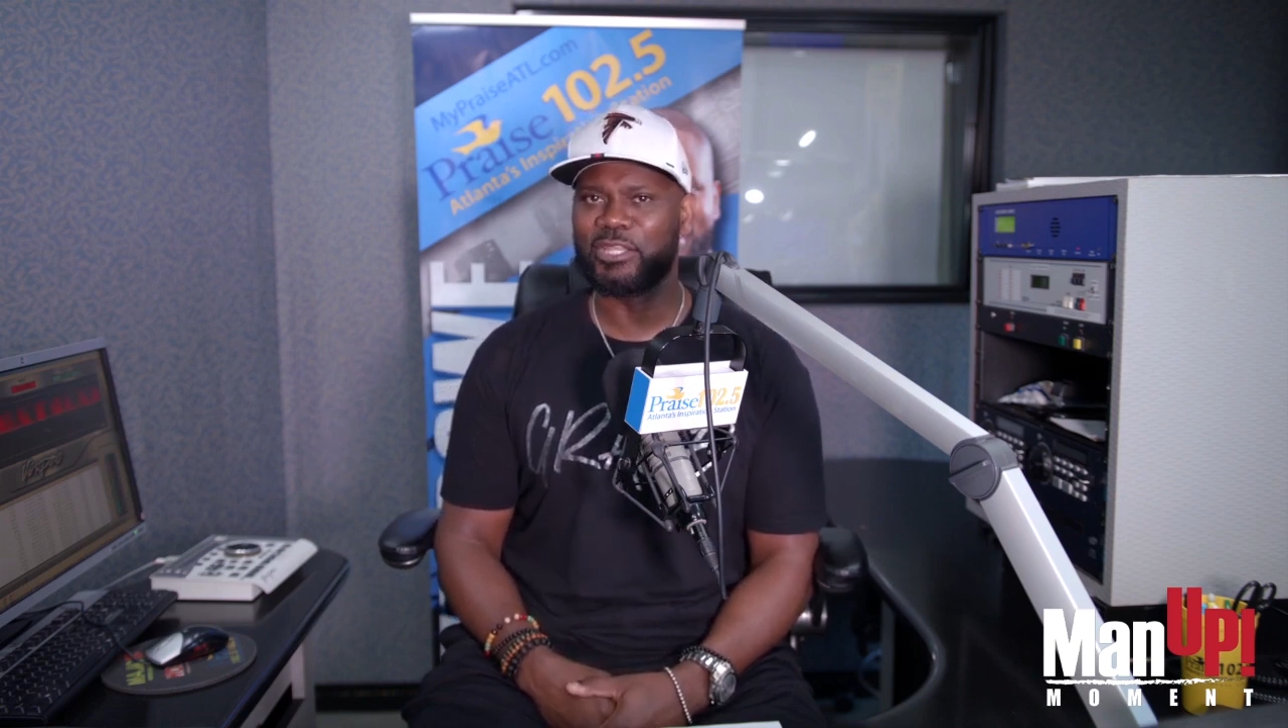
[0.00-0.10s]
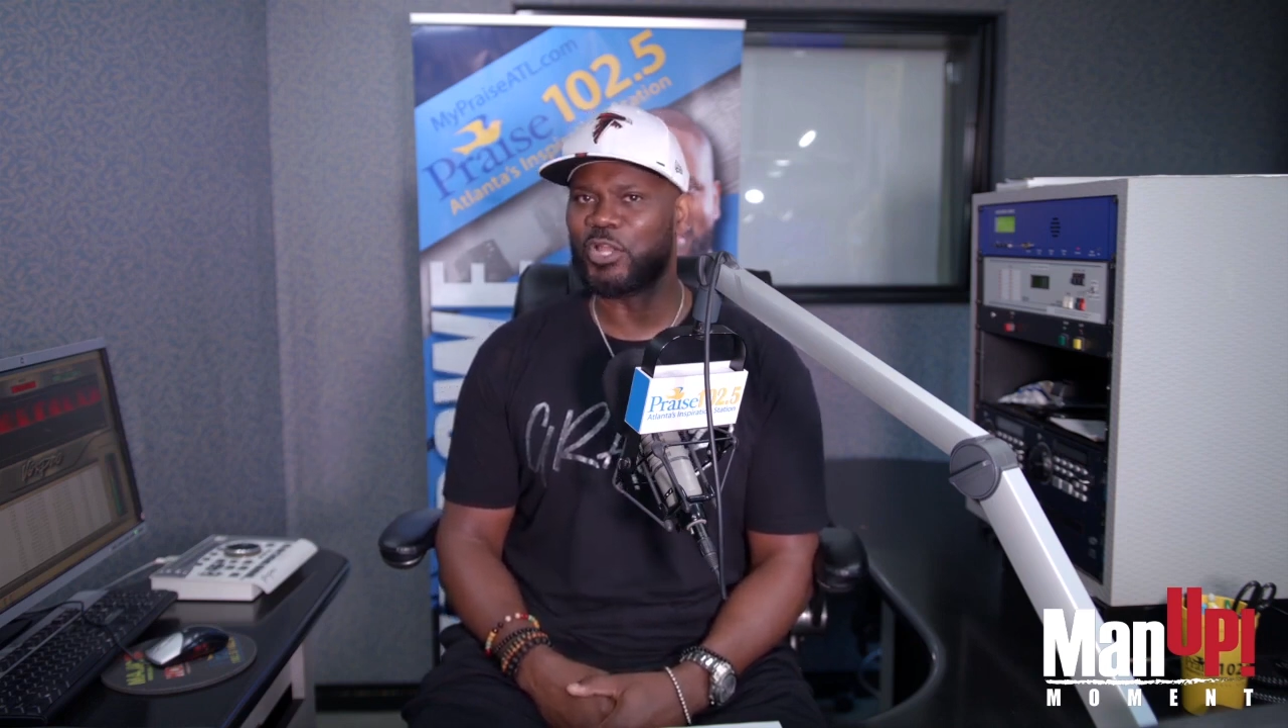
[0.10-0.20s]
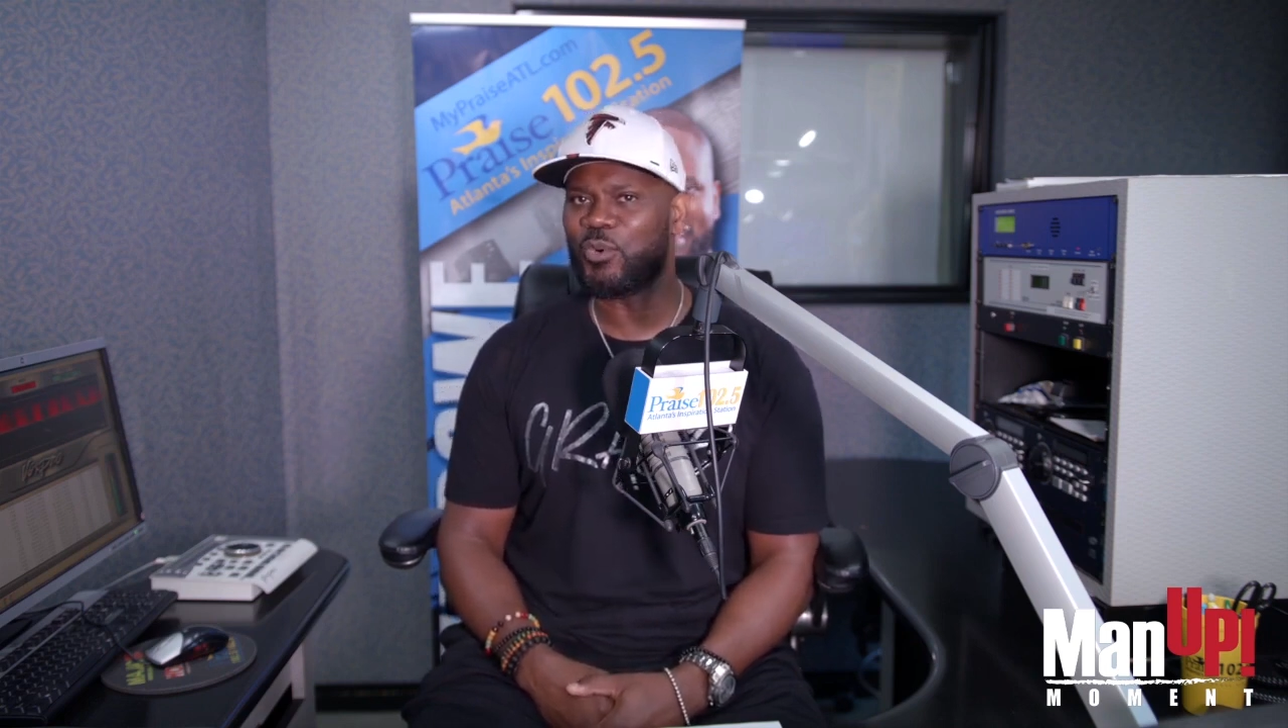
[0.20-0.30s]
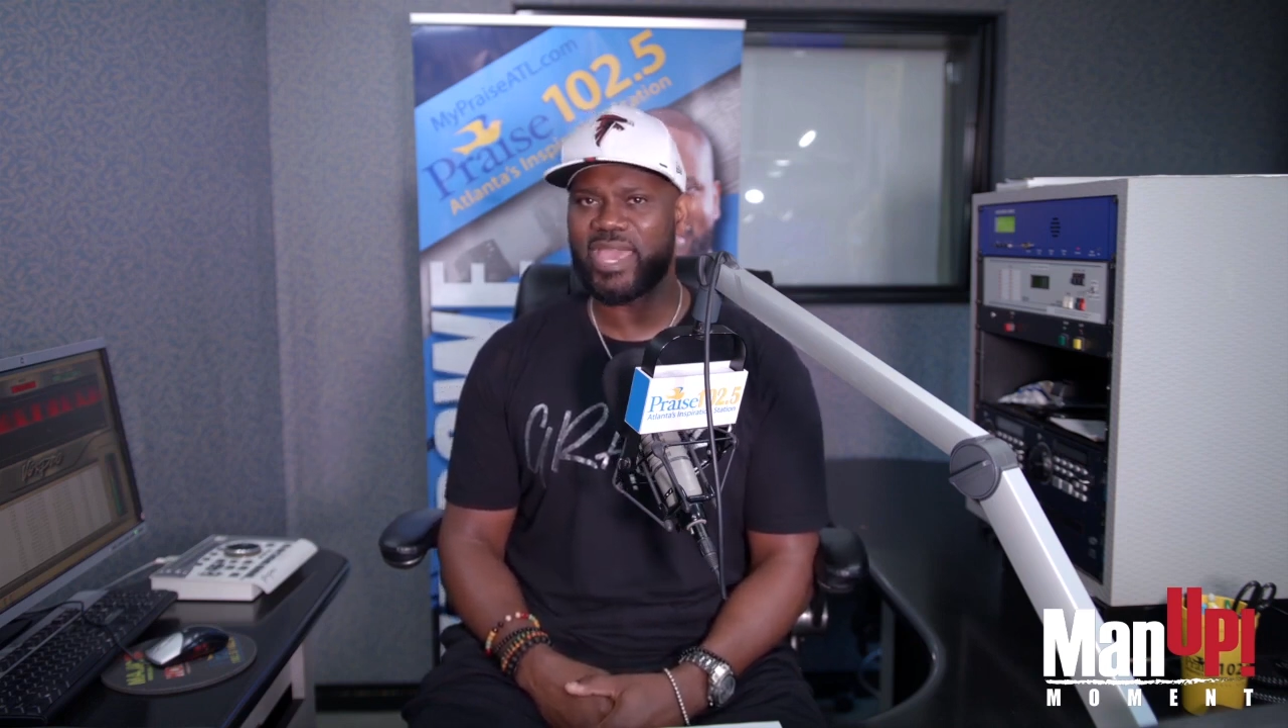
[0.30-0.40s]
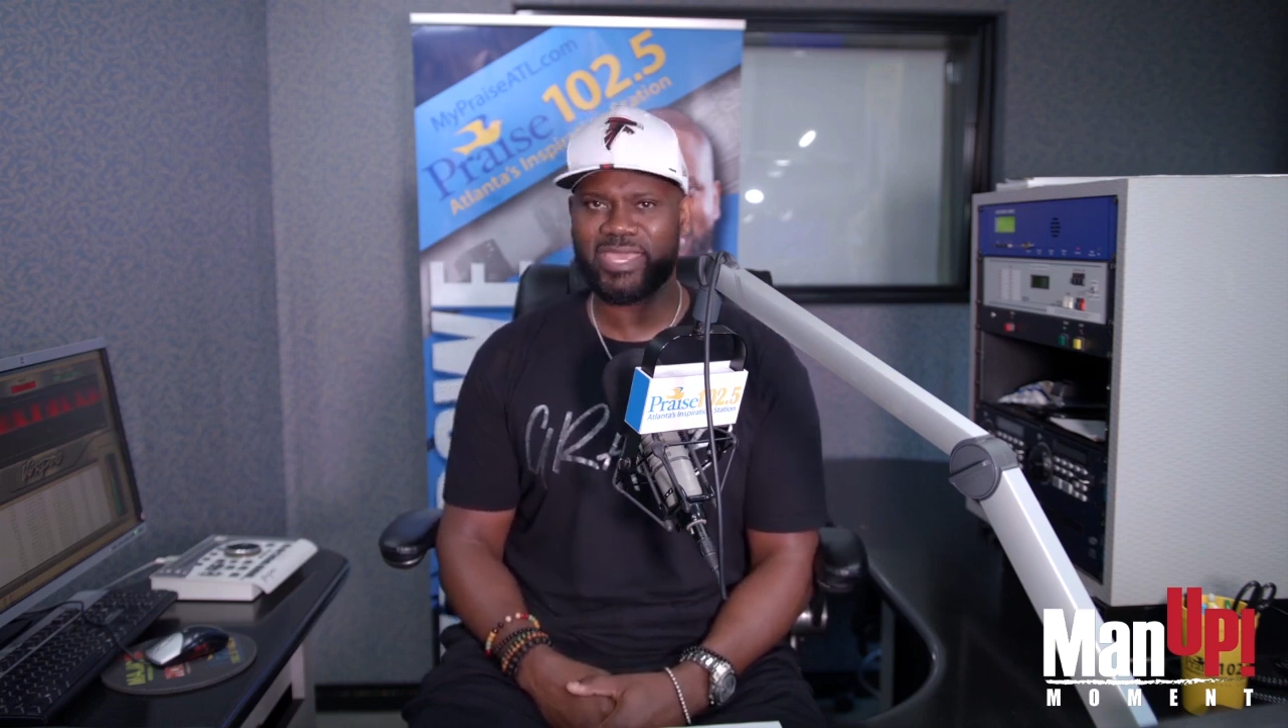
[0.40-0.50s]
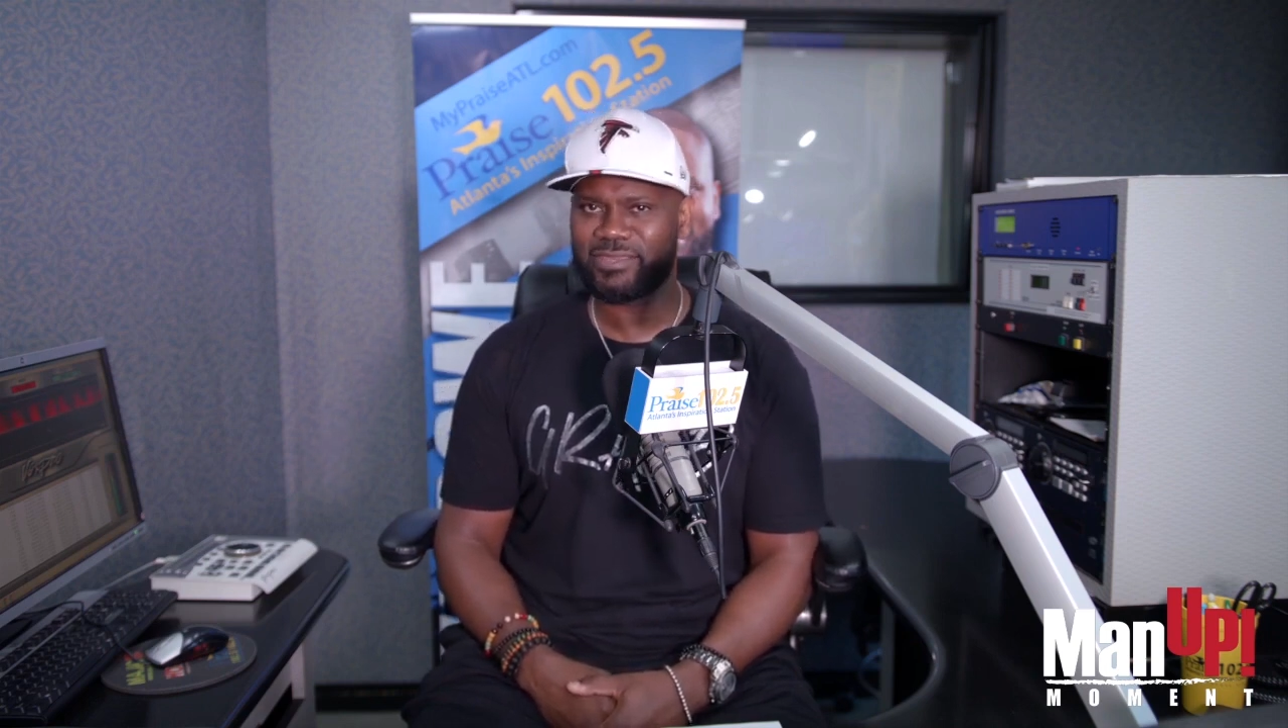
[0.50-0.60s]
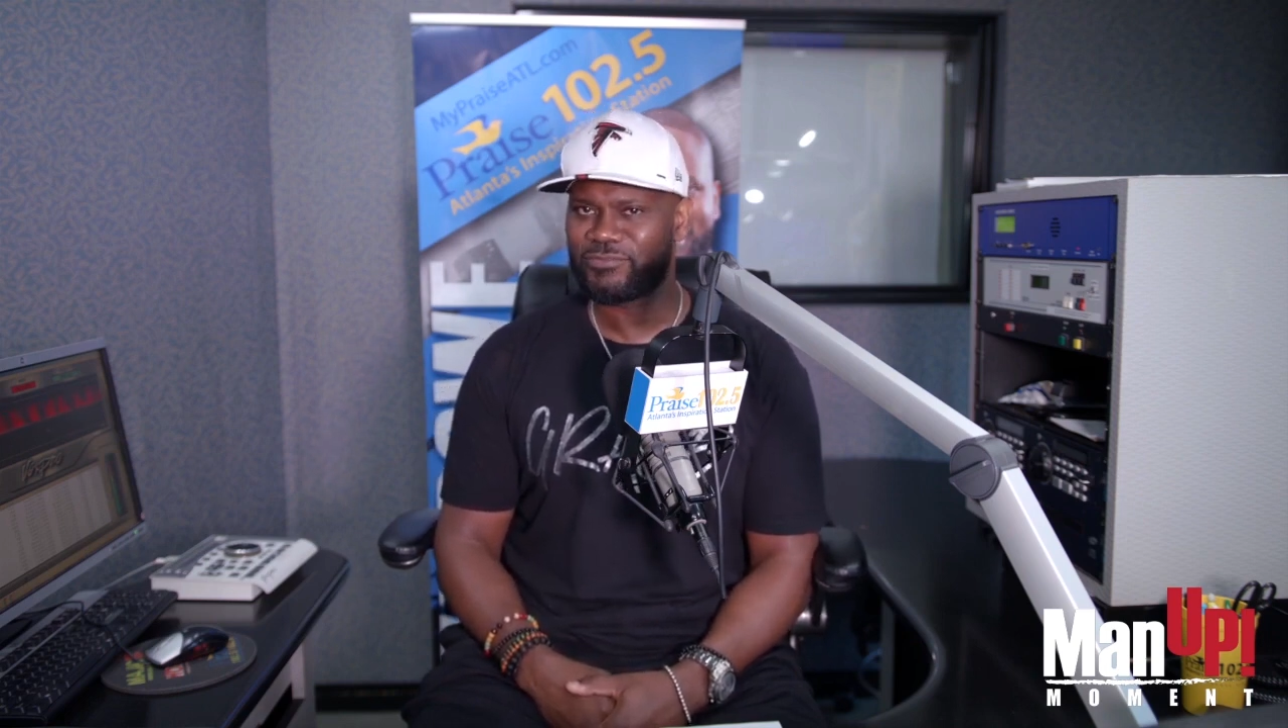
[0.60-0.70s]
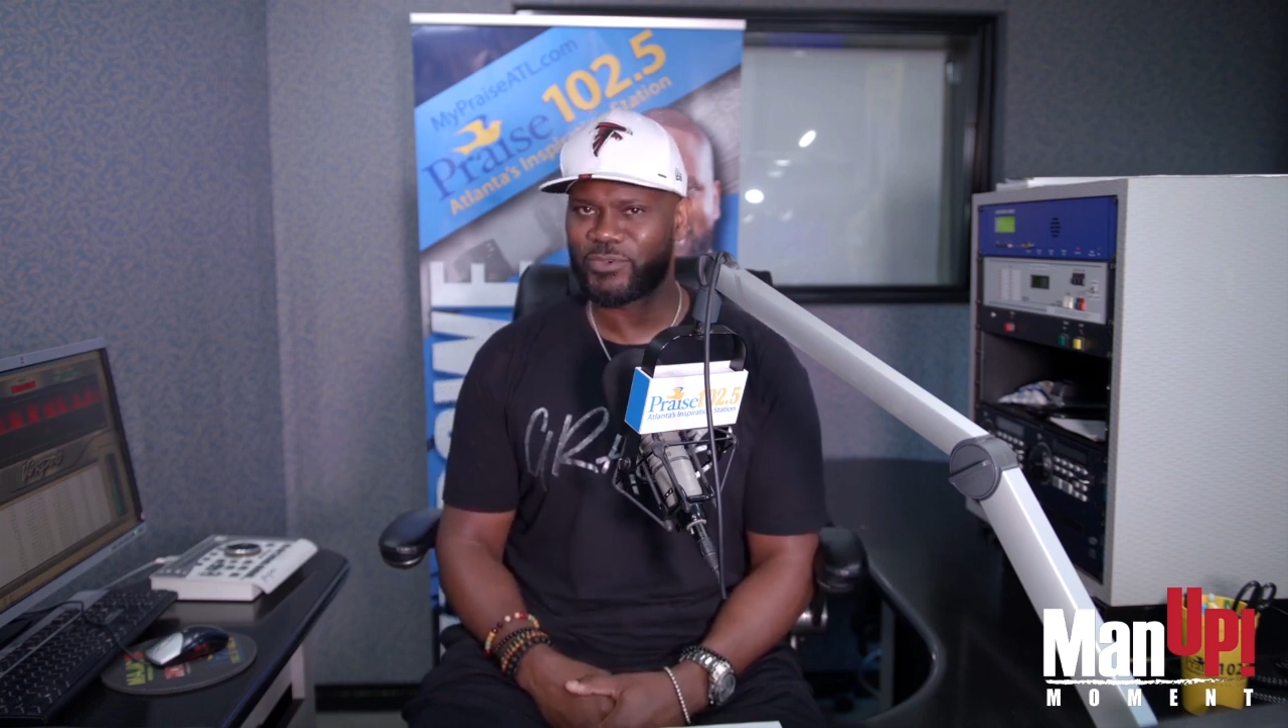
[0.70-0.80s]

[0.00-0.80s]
low-hanging